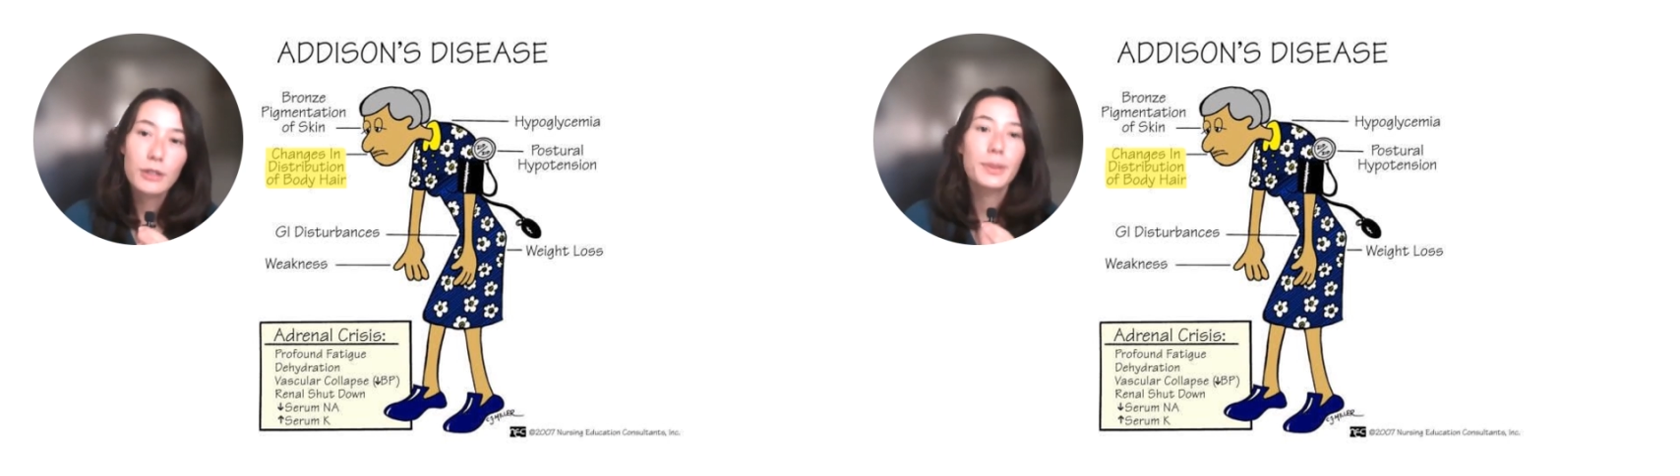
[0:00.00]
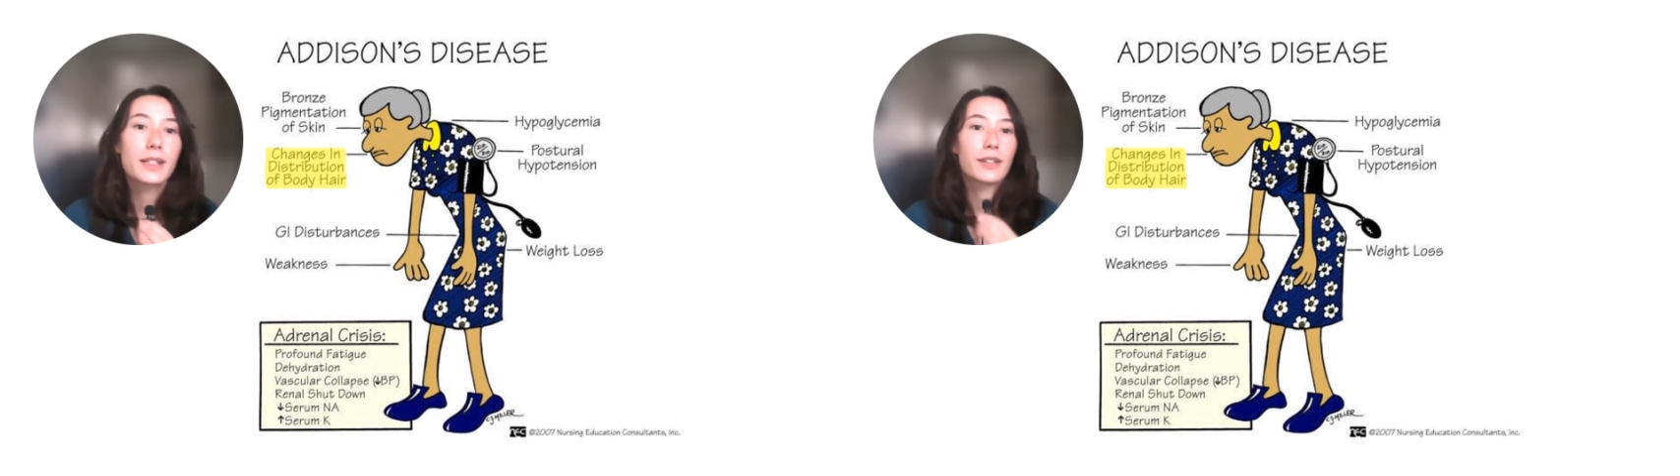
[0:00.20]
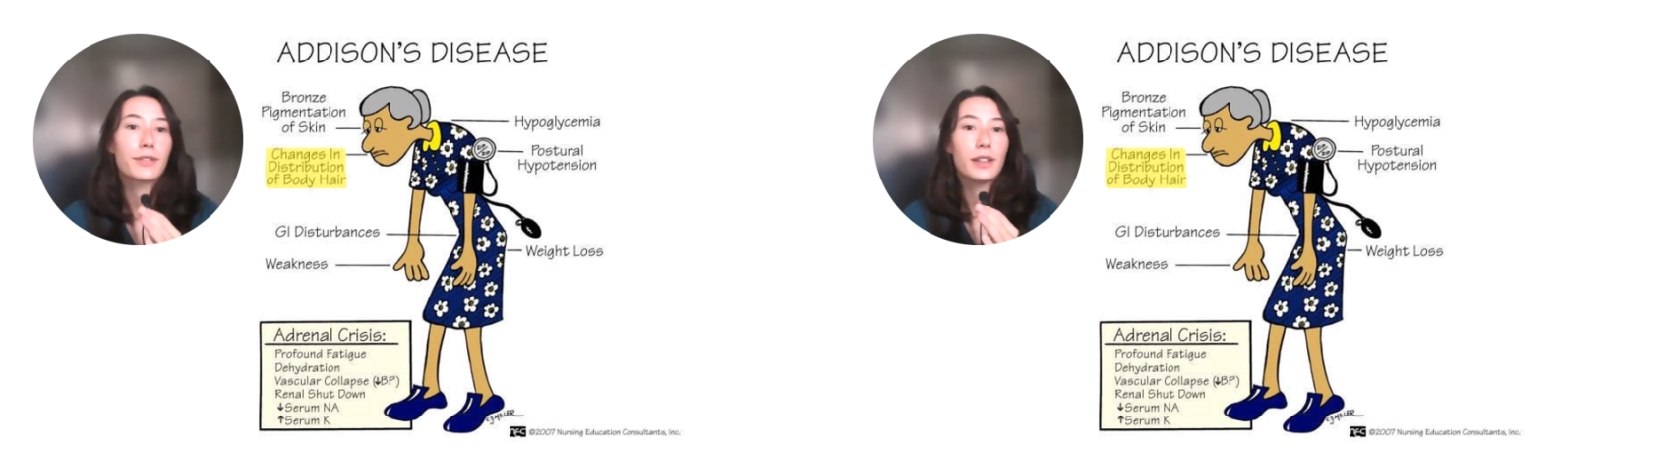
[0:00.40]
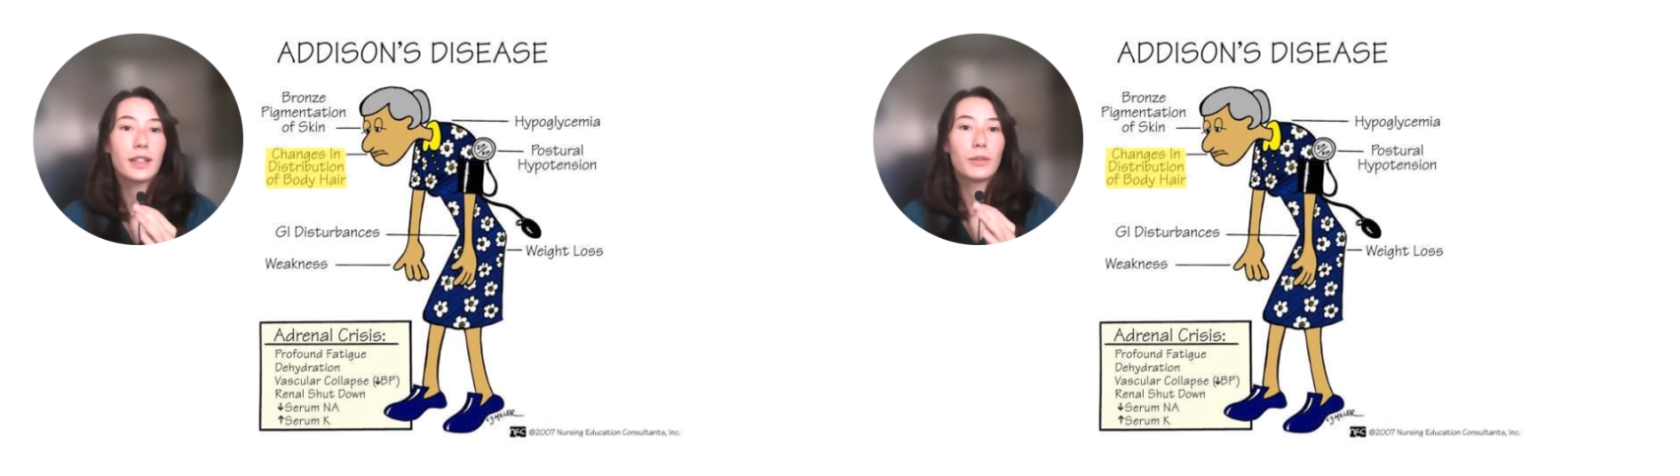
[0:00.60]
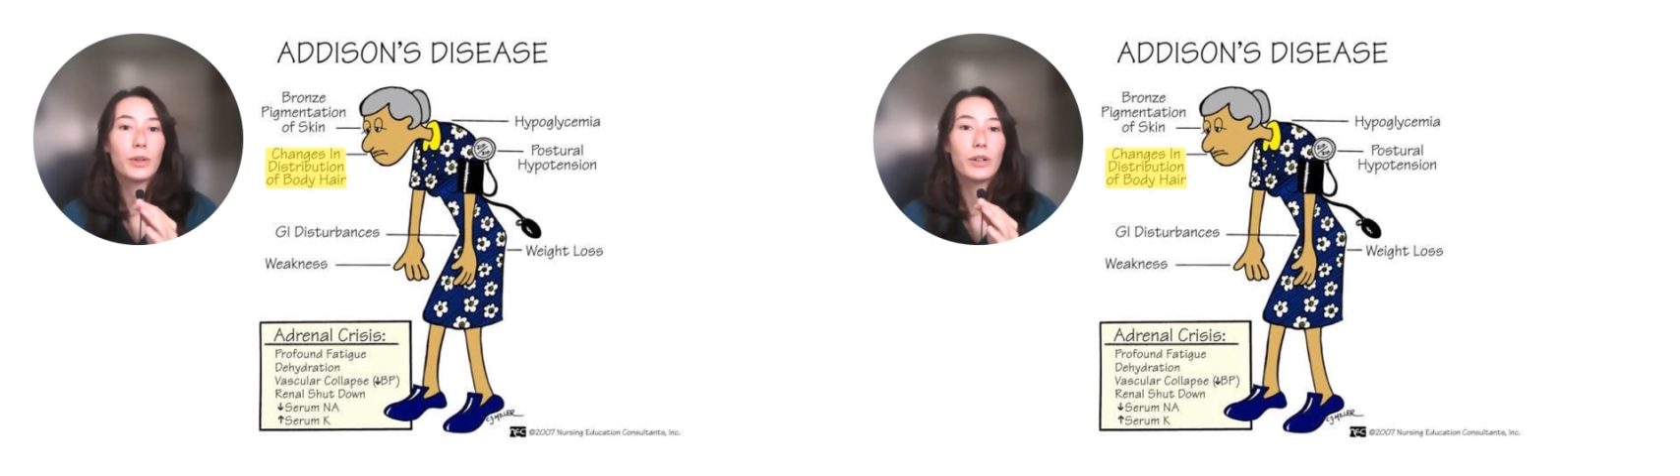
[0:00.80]
bit different
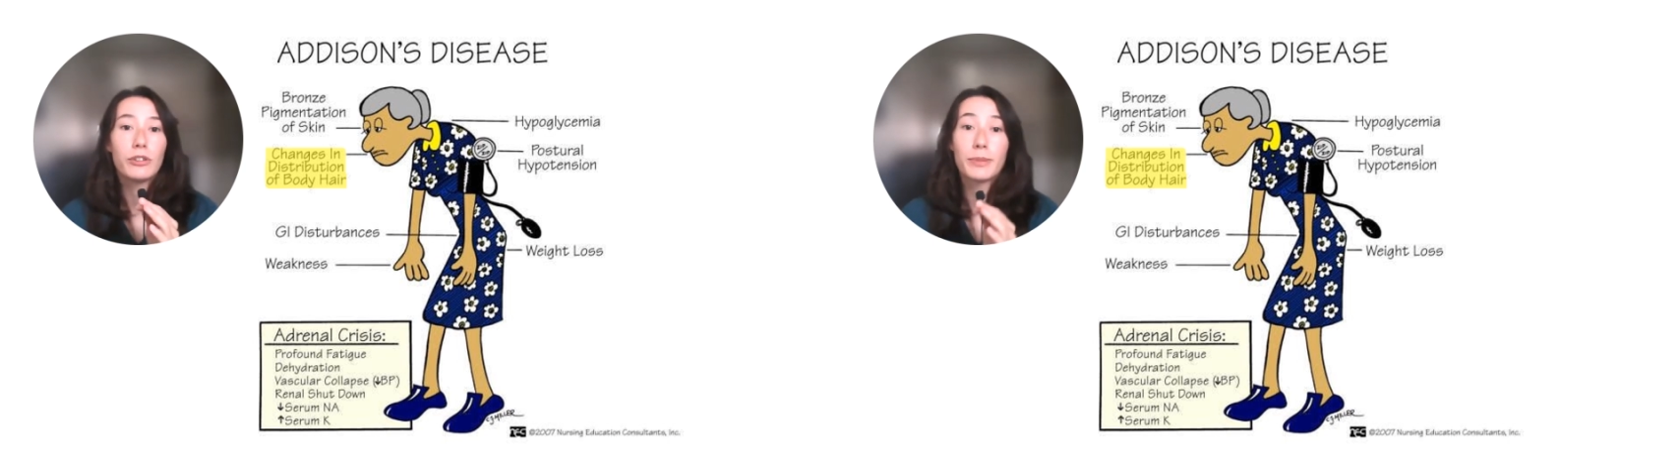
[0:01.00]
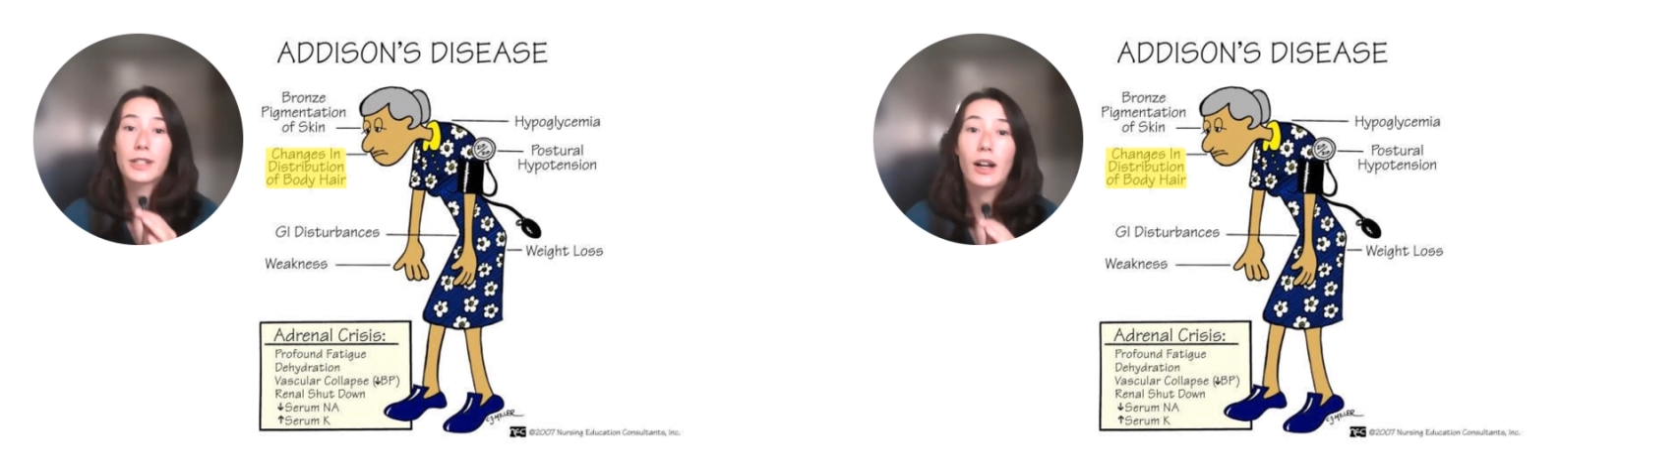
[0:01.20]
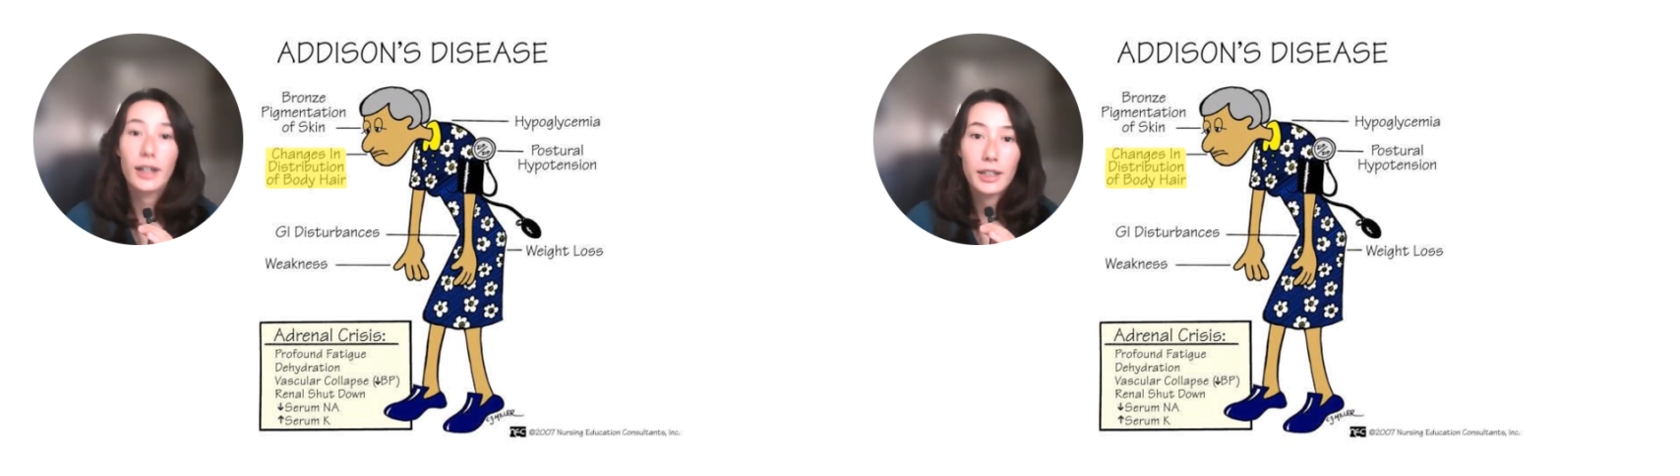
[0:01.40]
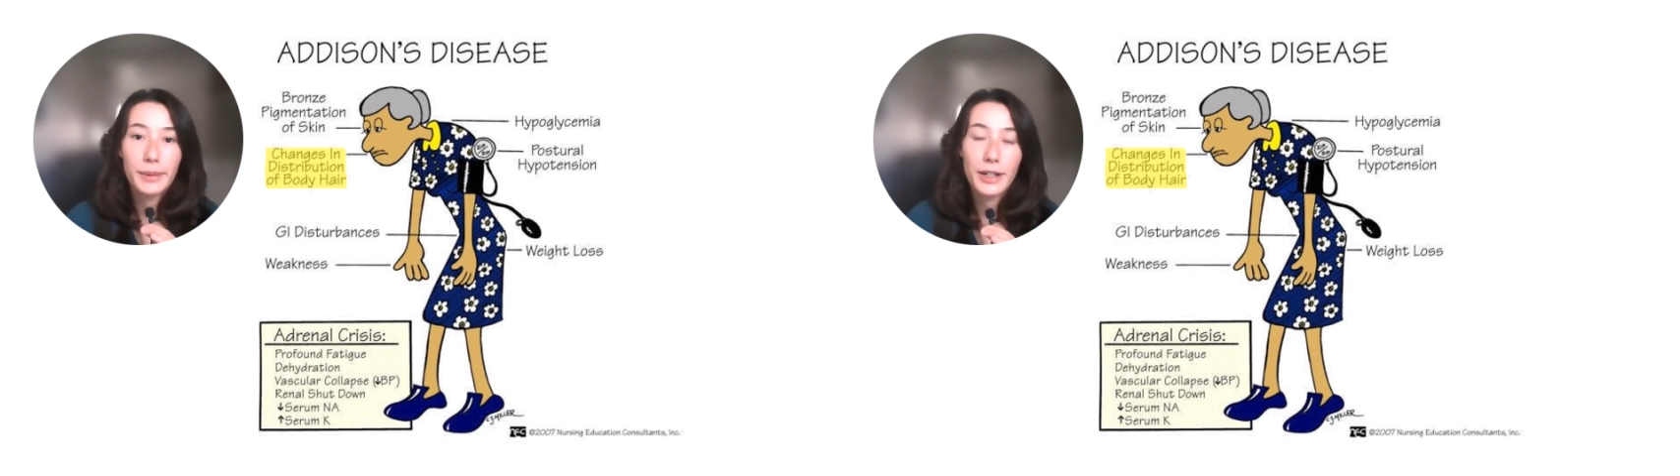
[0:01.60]
than what we've been talking about,